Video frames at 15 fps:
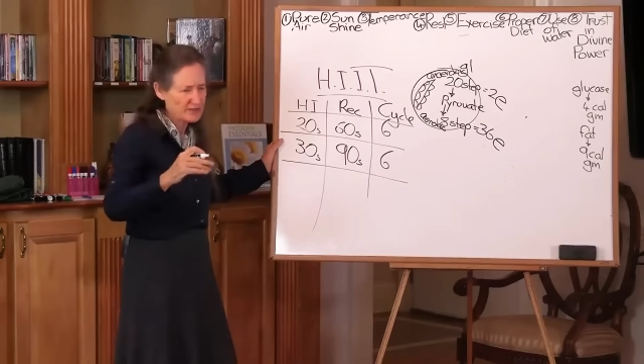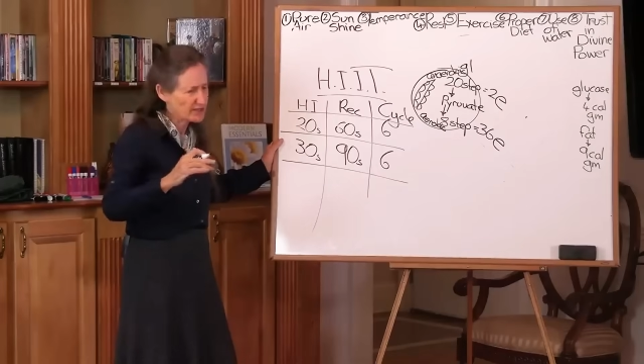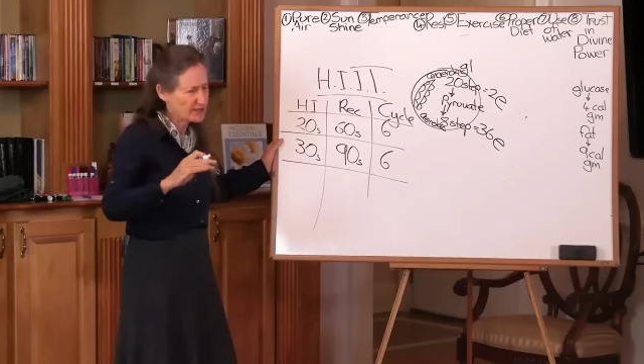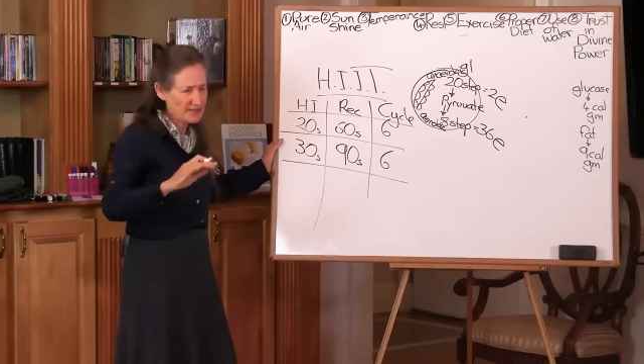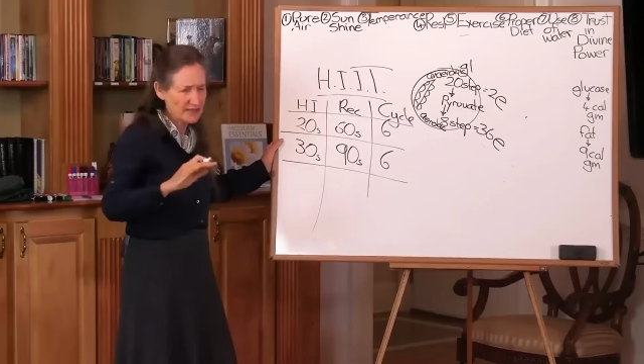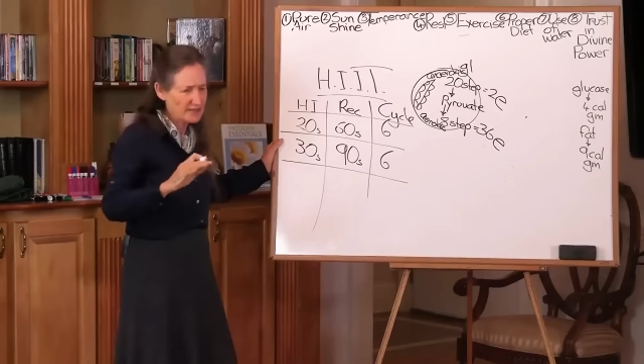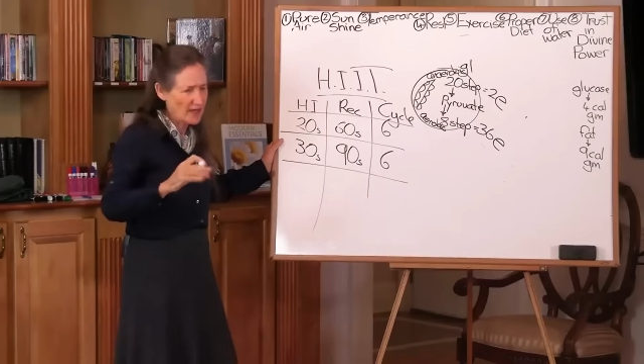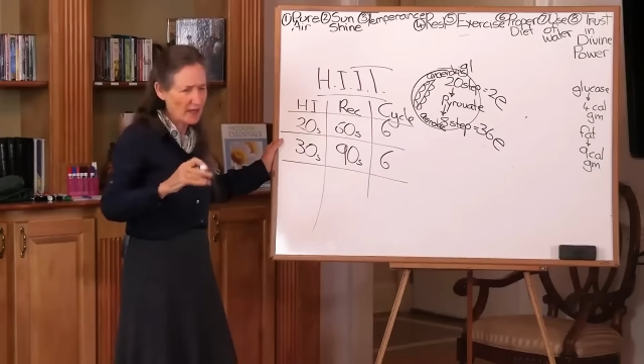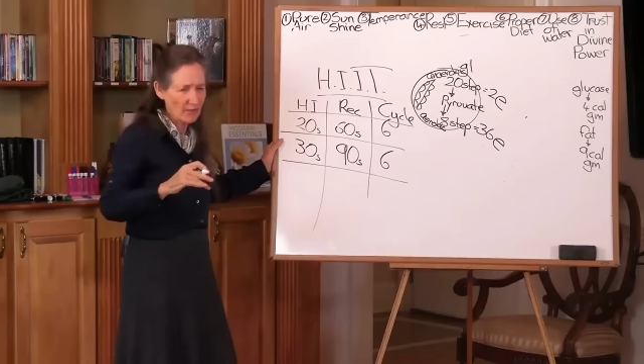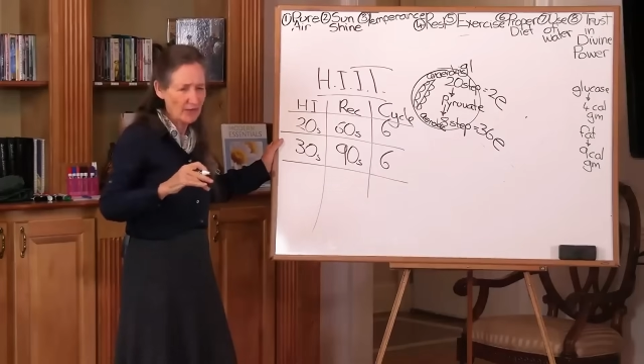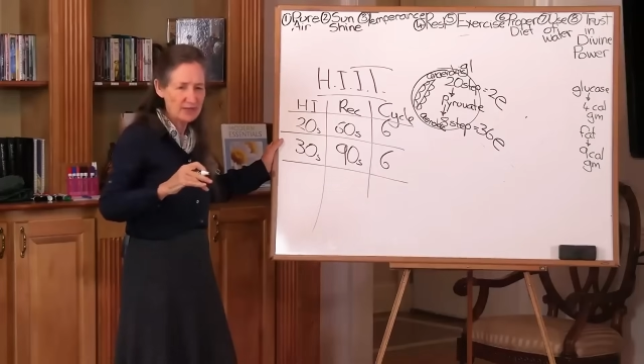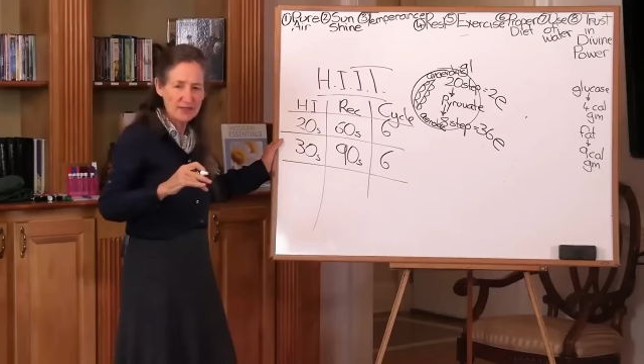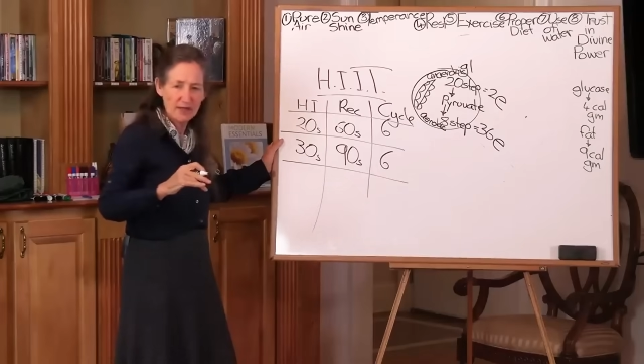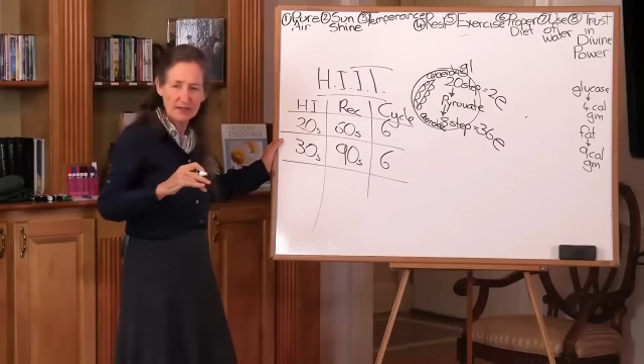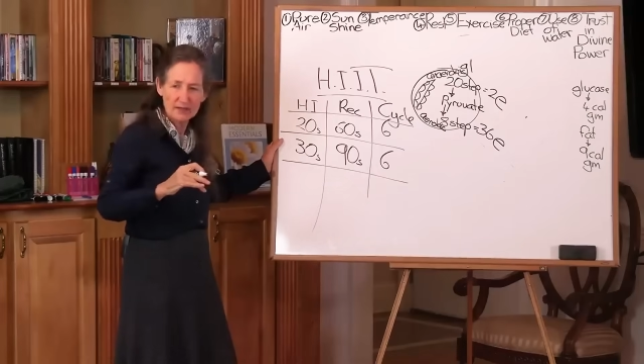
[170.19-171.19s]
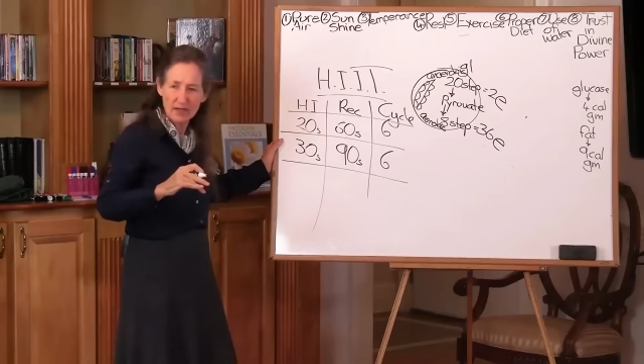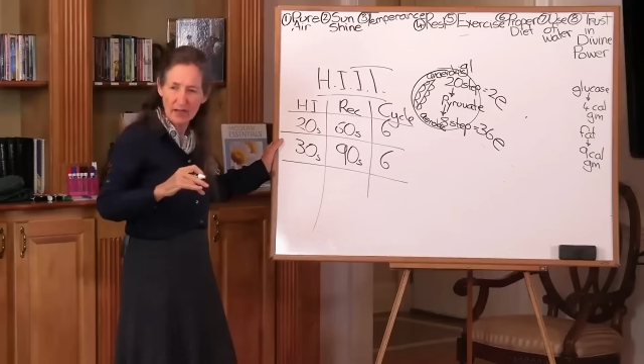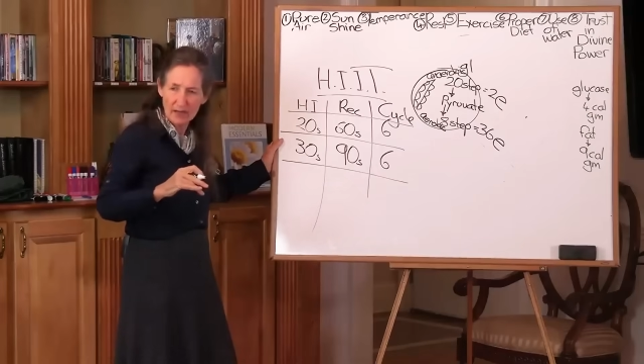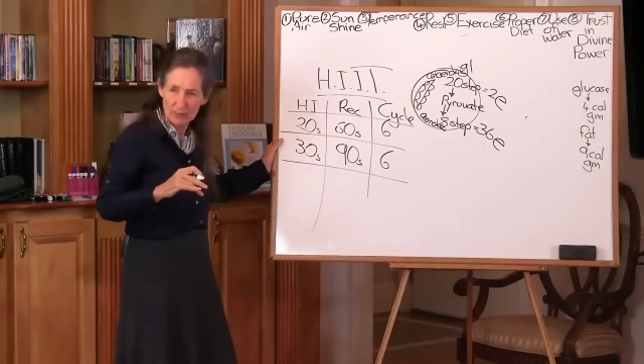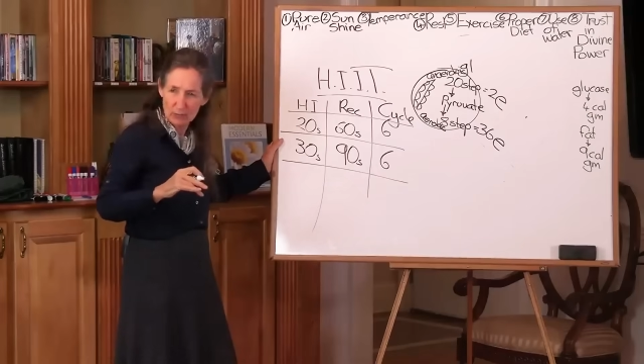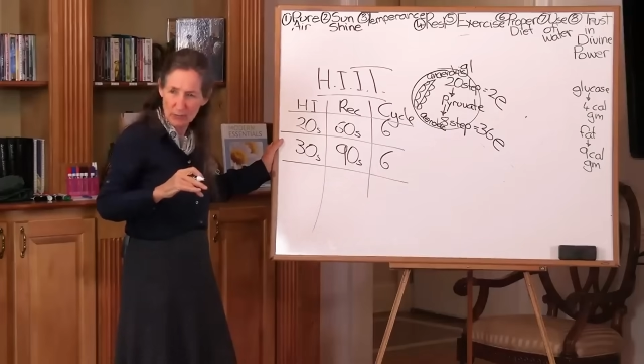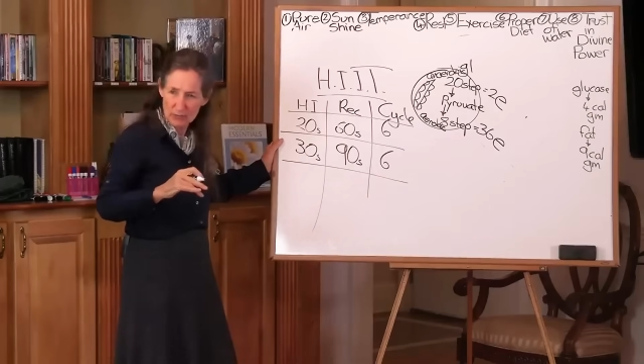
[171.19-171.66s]
She said, No, I don't
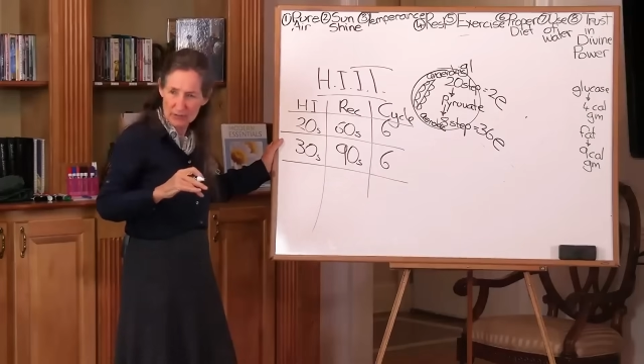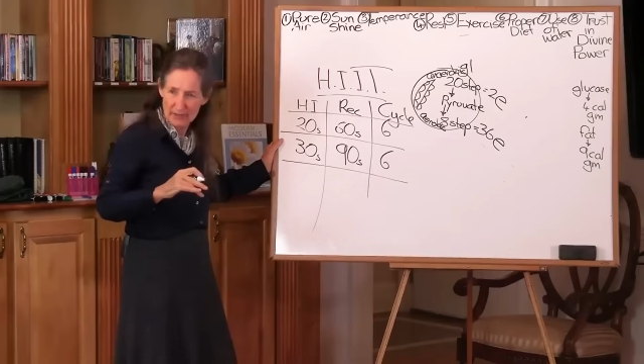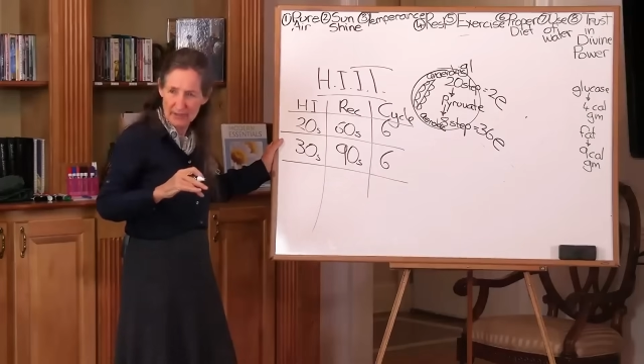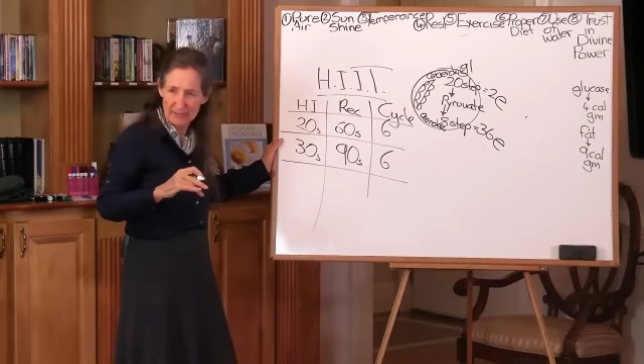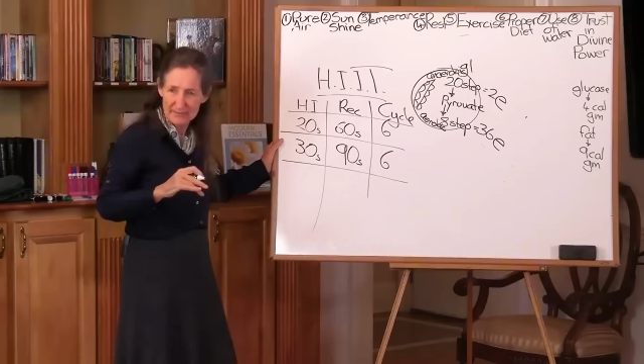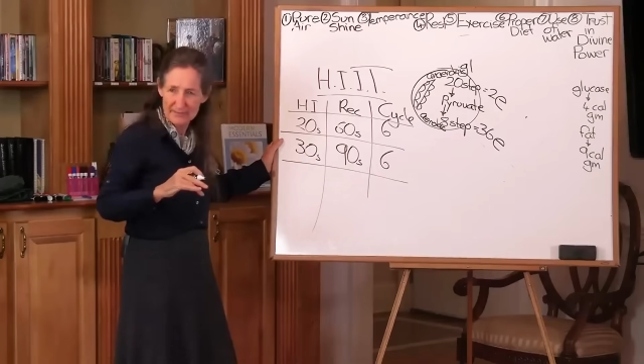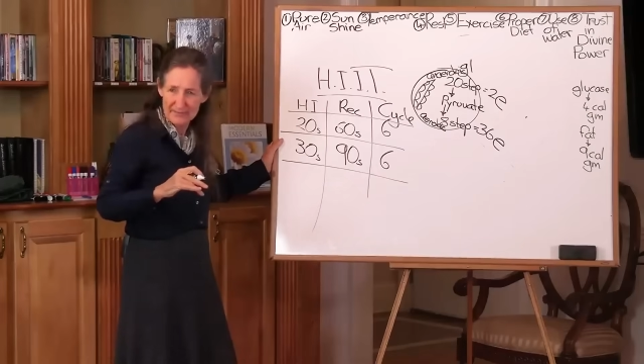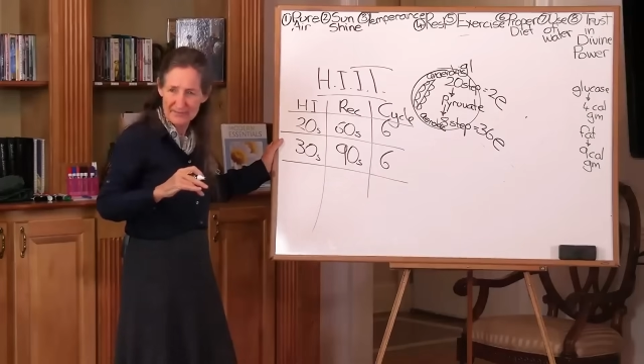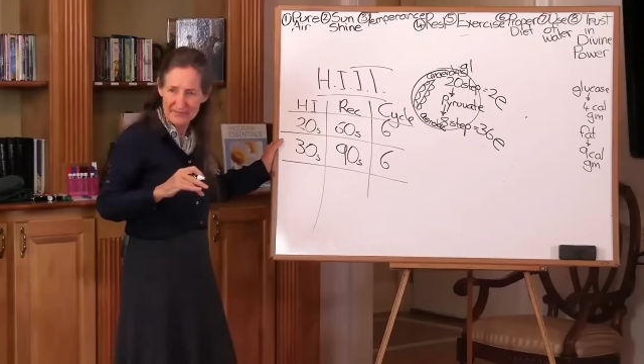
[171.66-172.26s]
like water.